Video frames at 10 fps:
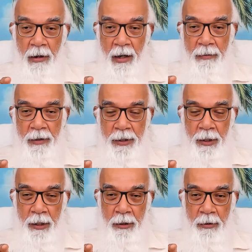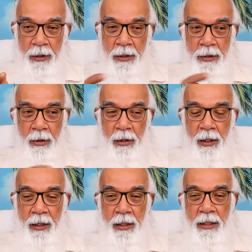I will stick to this thought,
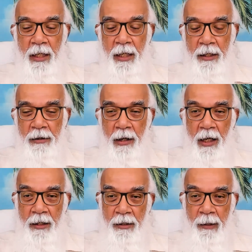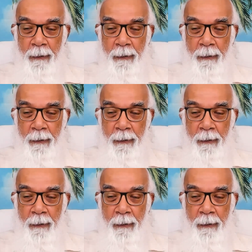it is an intellect.